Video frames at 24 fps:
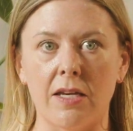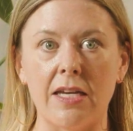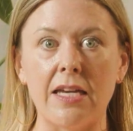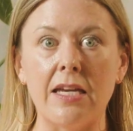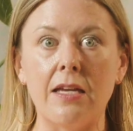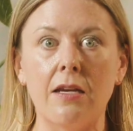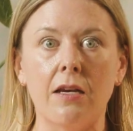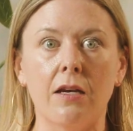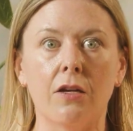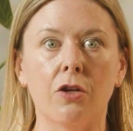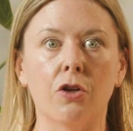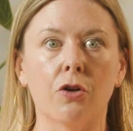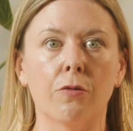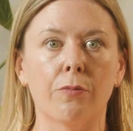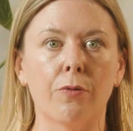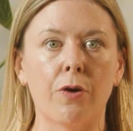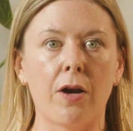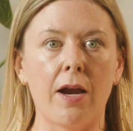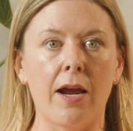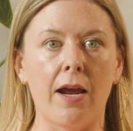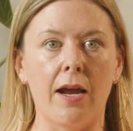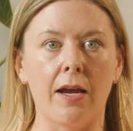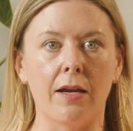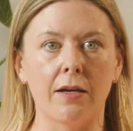eating your
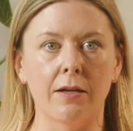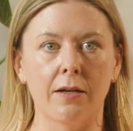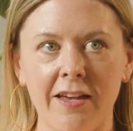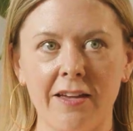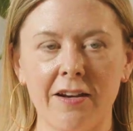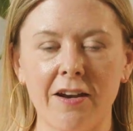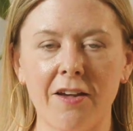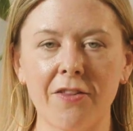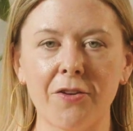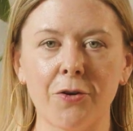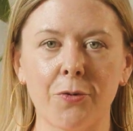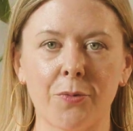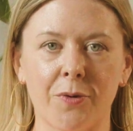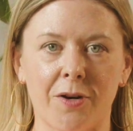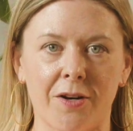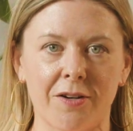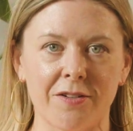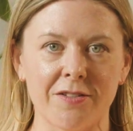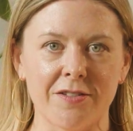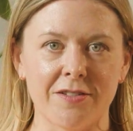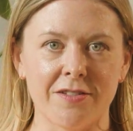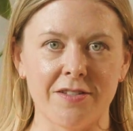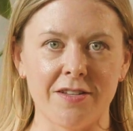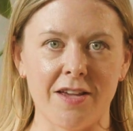brain. In other
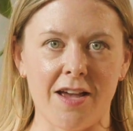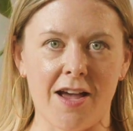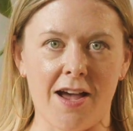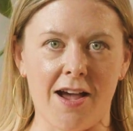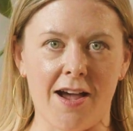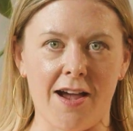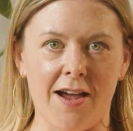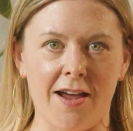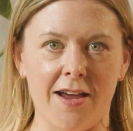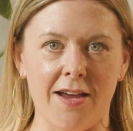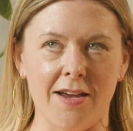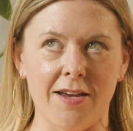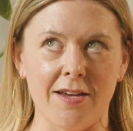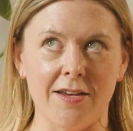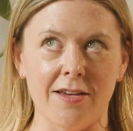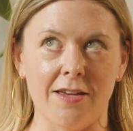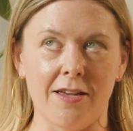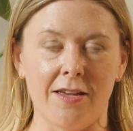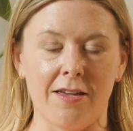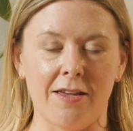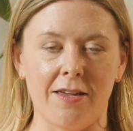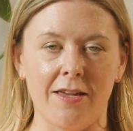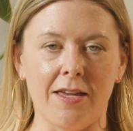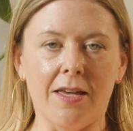words, I
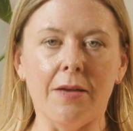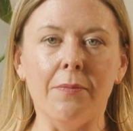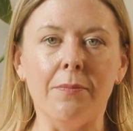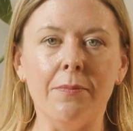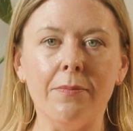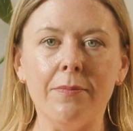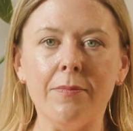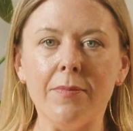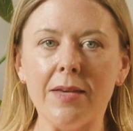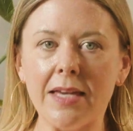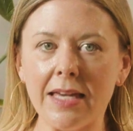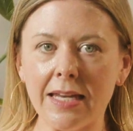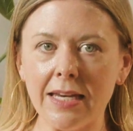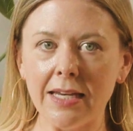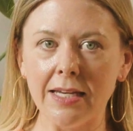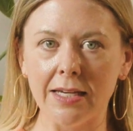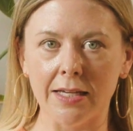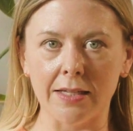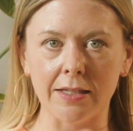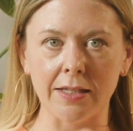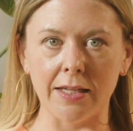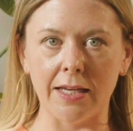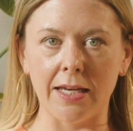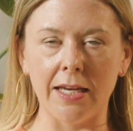
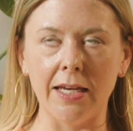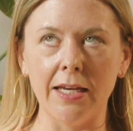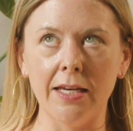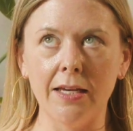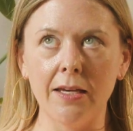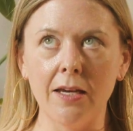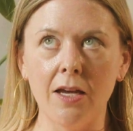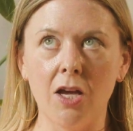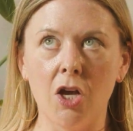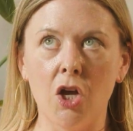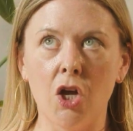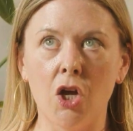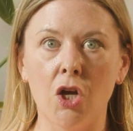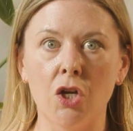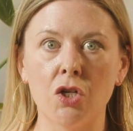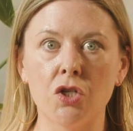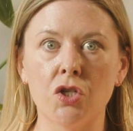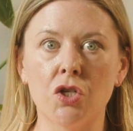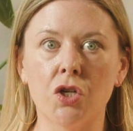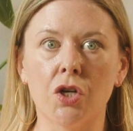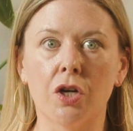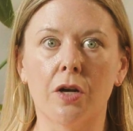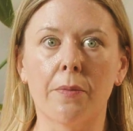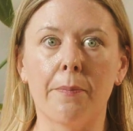immediately
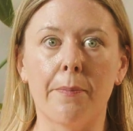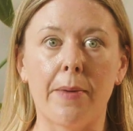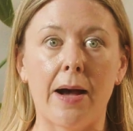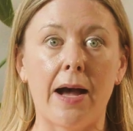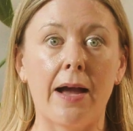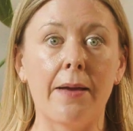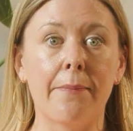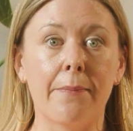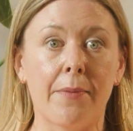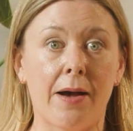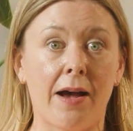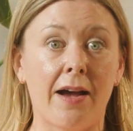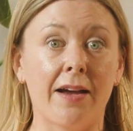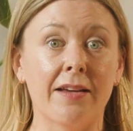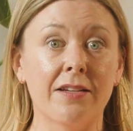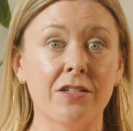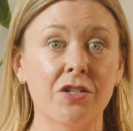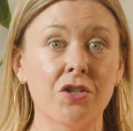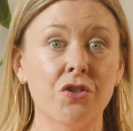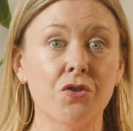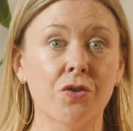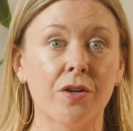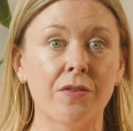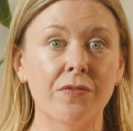took my
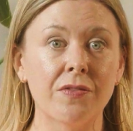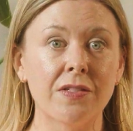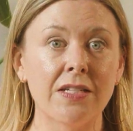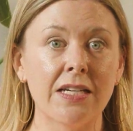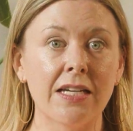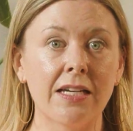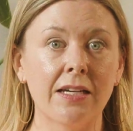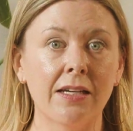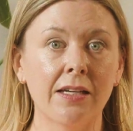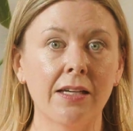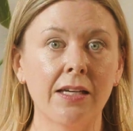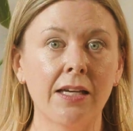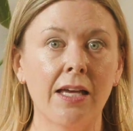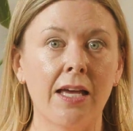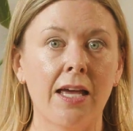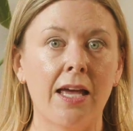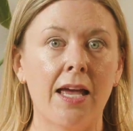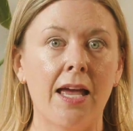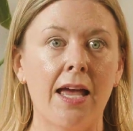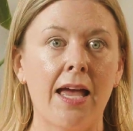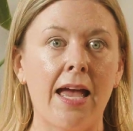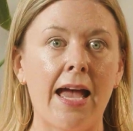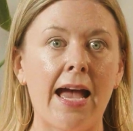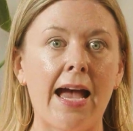mind drifting
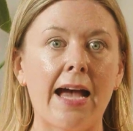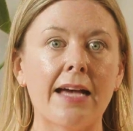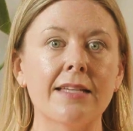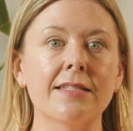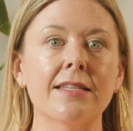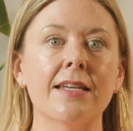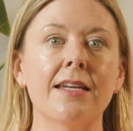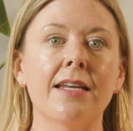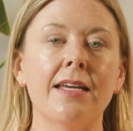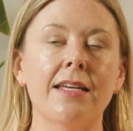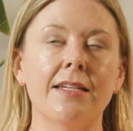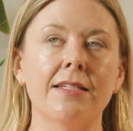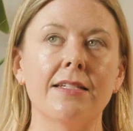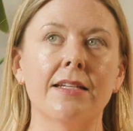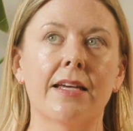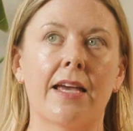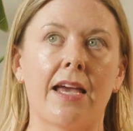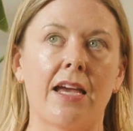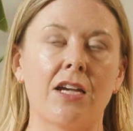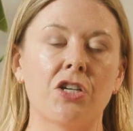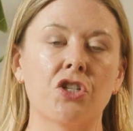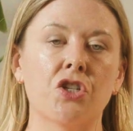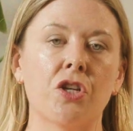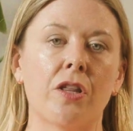as an
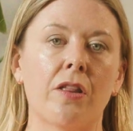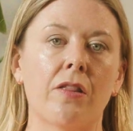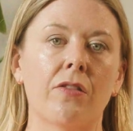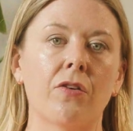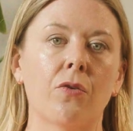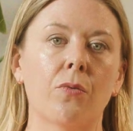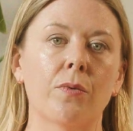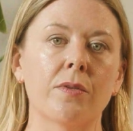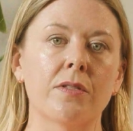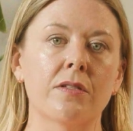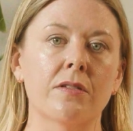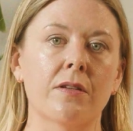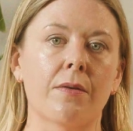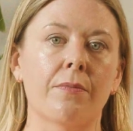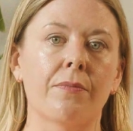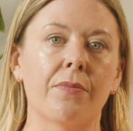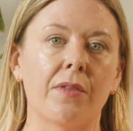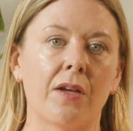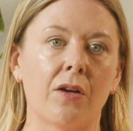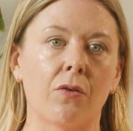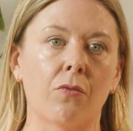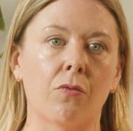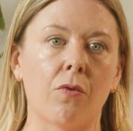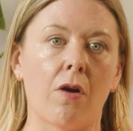indication that there was
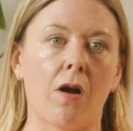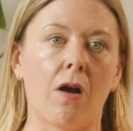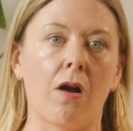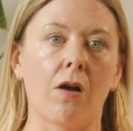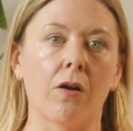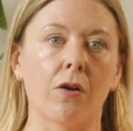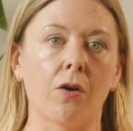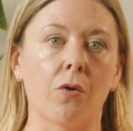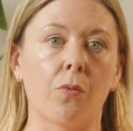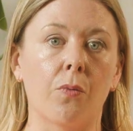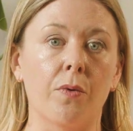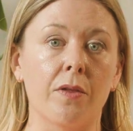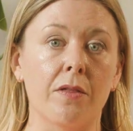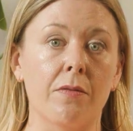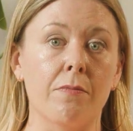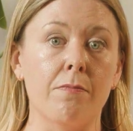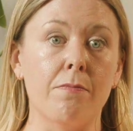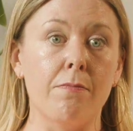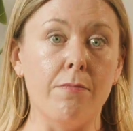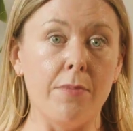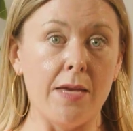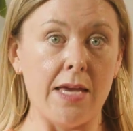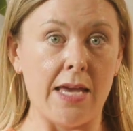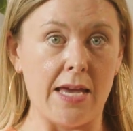something wrong with
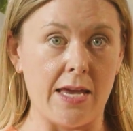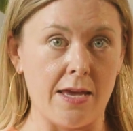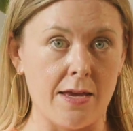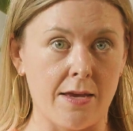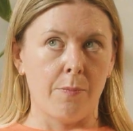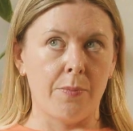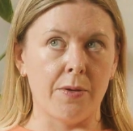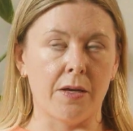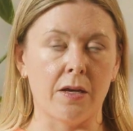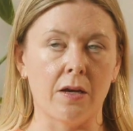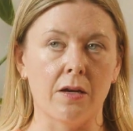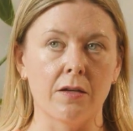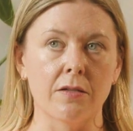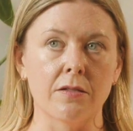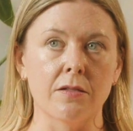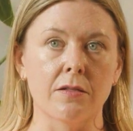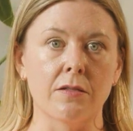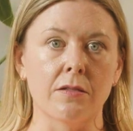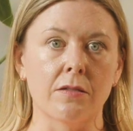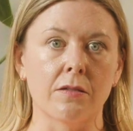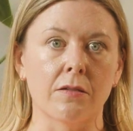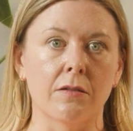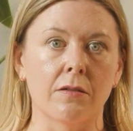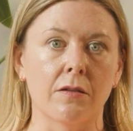me.
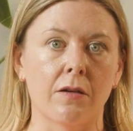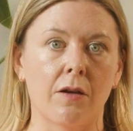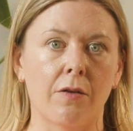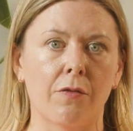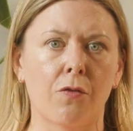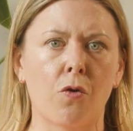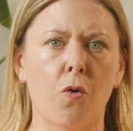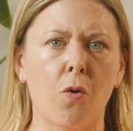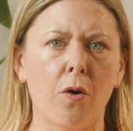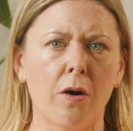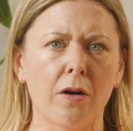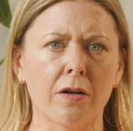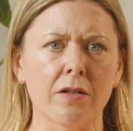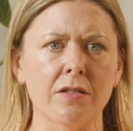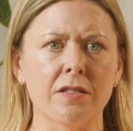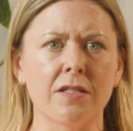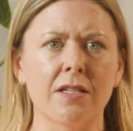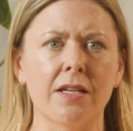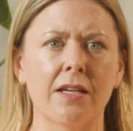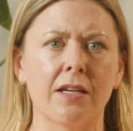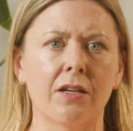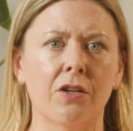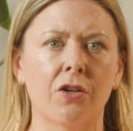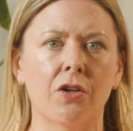Because, of course,
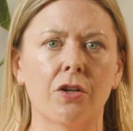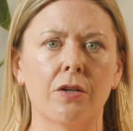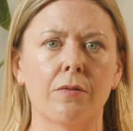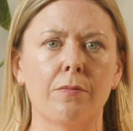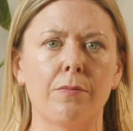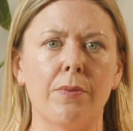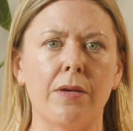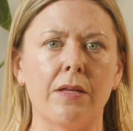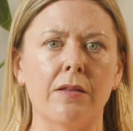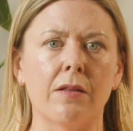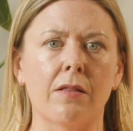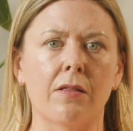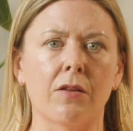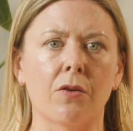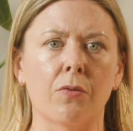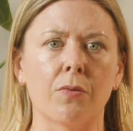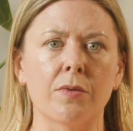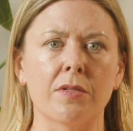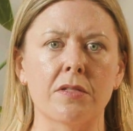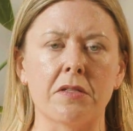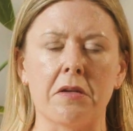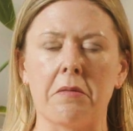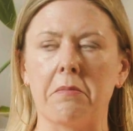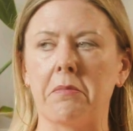it couldn't be that there
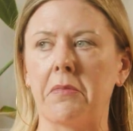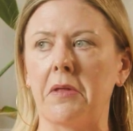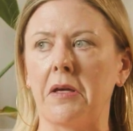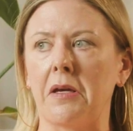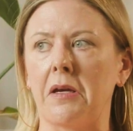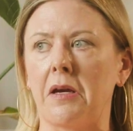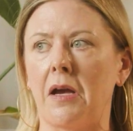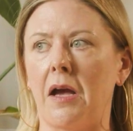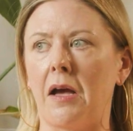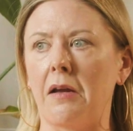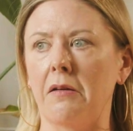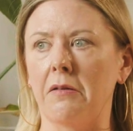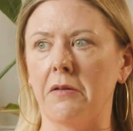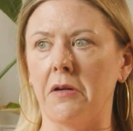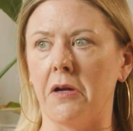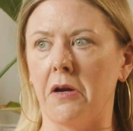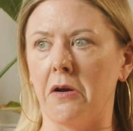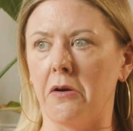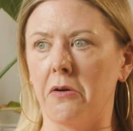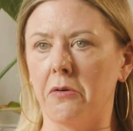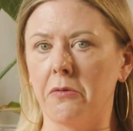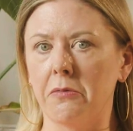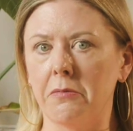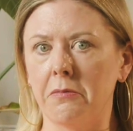was something, I don't
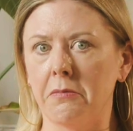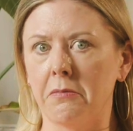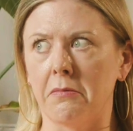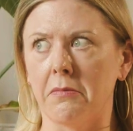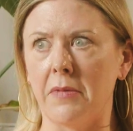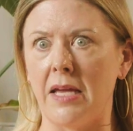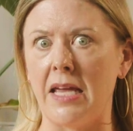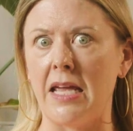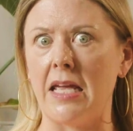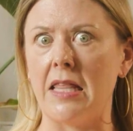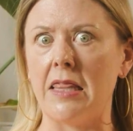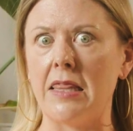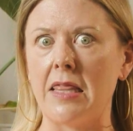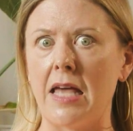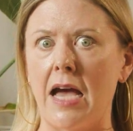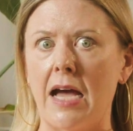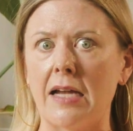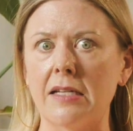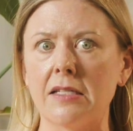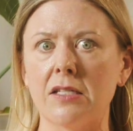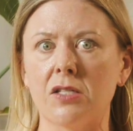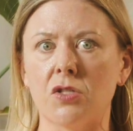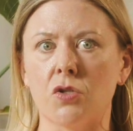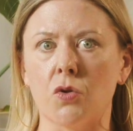know, in
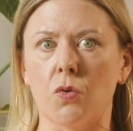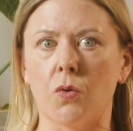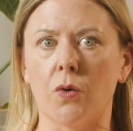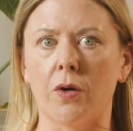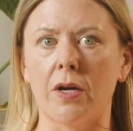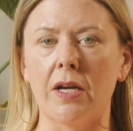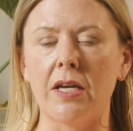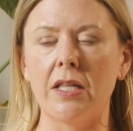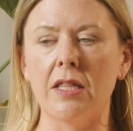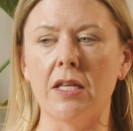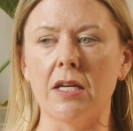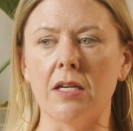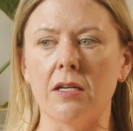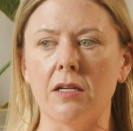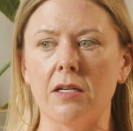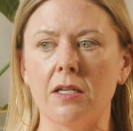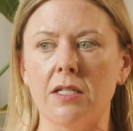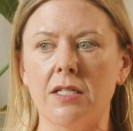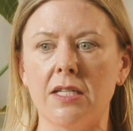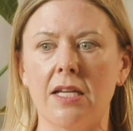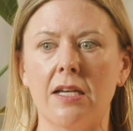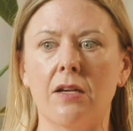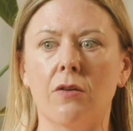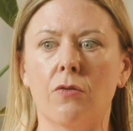that story
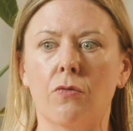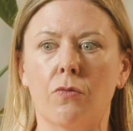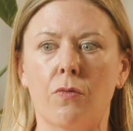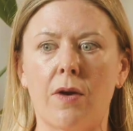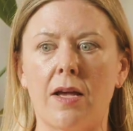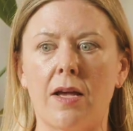that didn't